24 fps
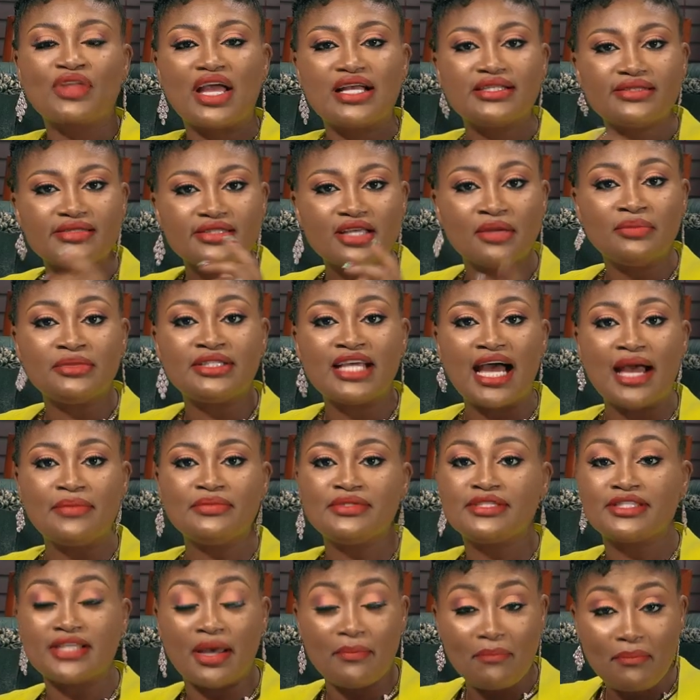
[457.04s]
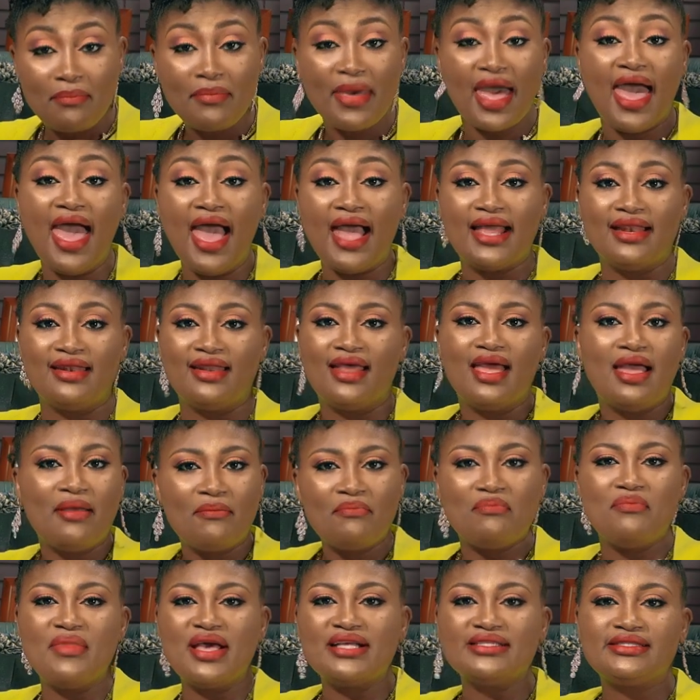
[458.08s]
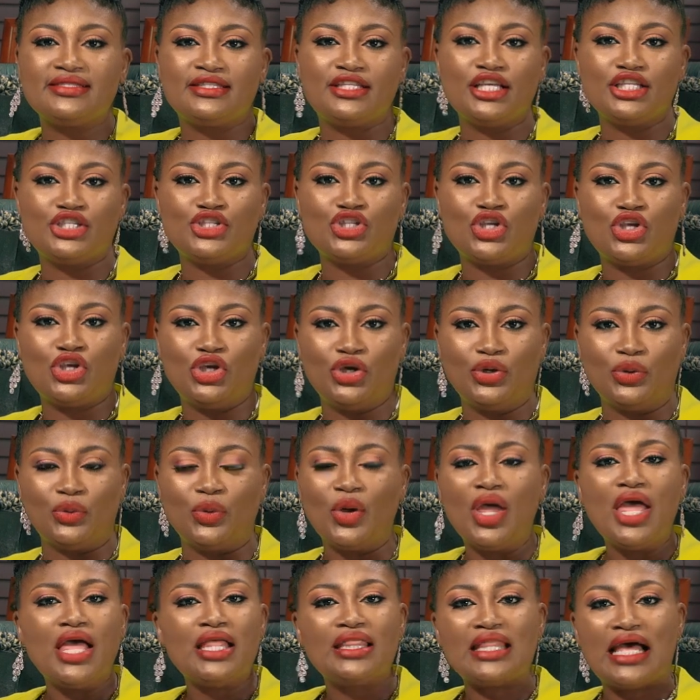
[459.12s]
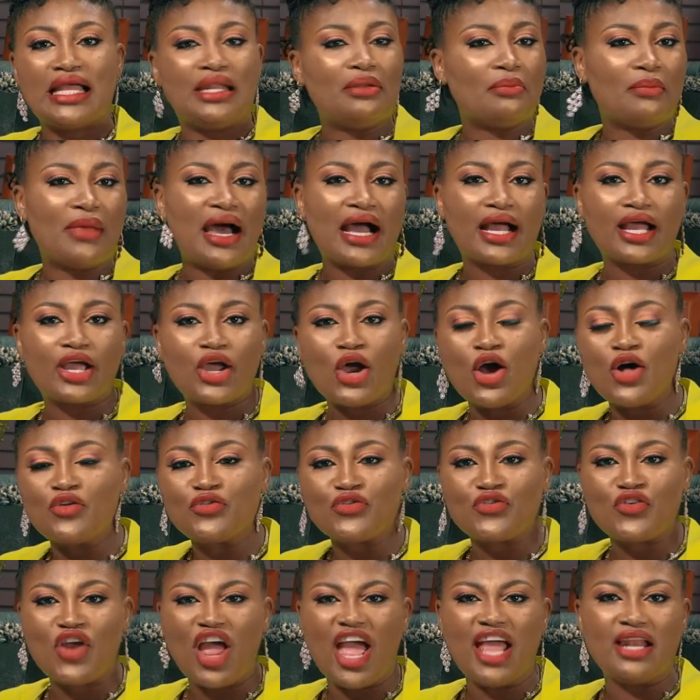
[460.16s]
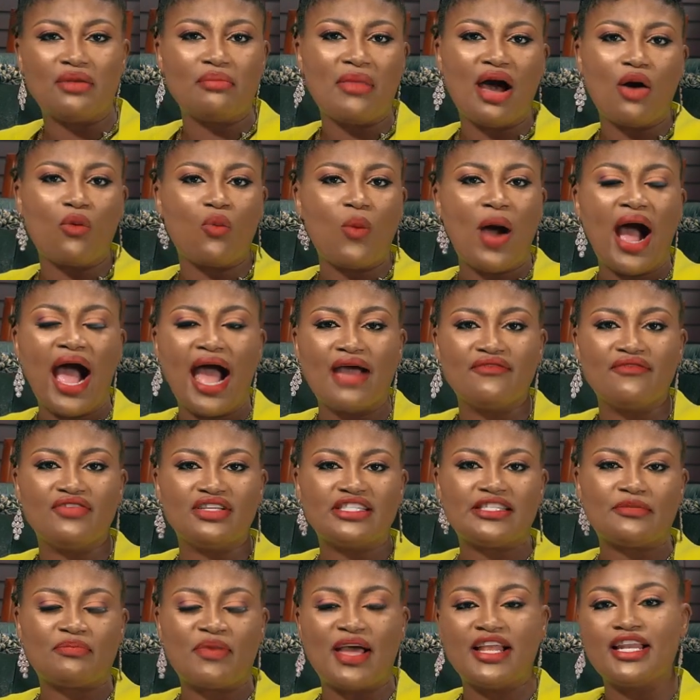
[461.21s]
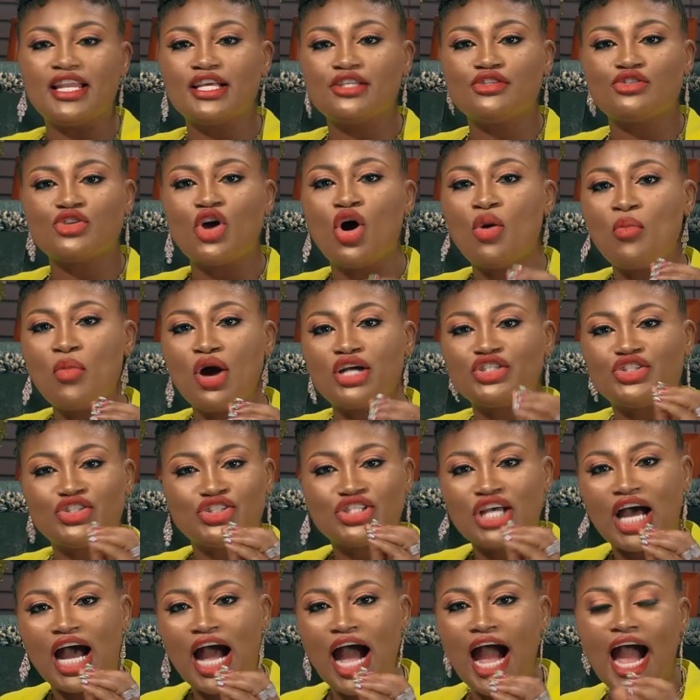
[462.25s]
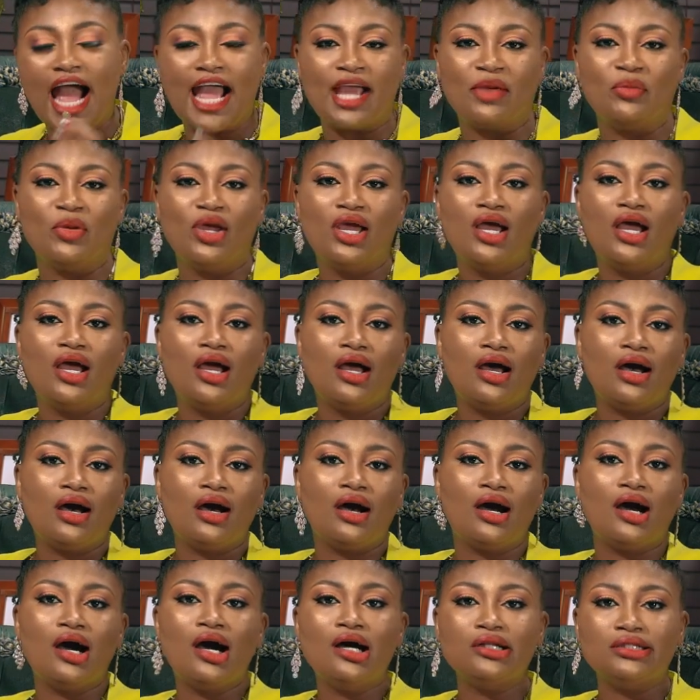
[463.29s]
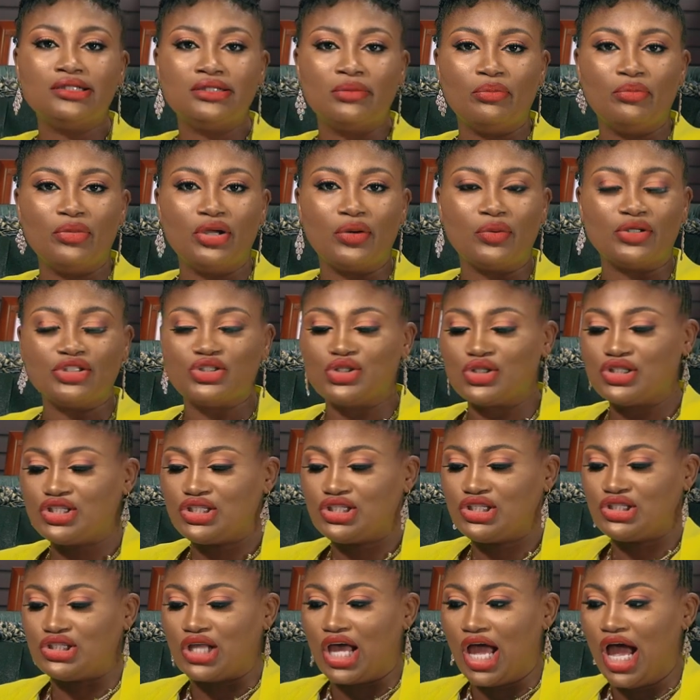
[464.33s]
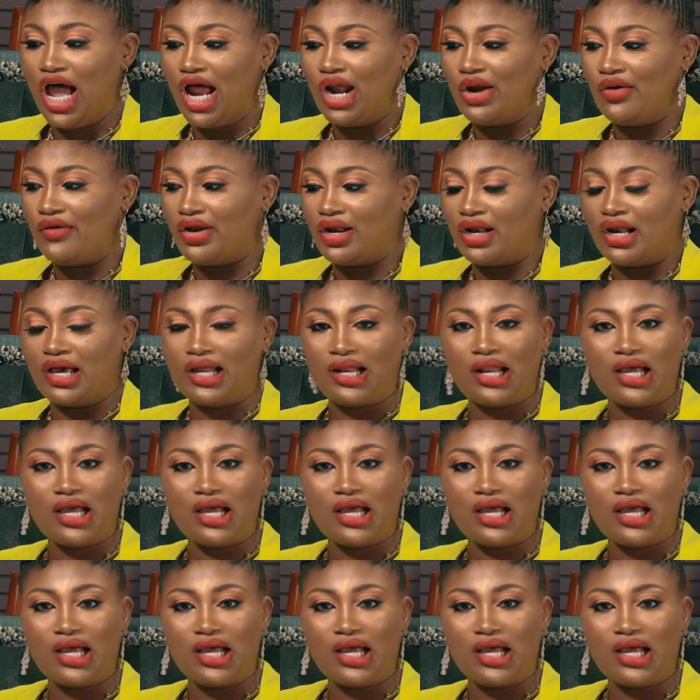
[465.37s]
And sometimes some men miss this cue that my girlfriend, my wife is spending so much time on the mirror just staring at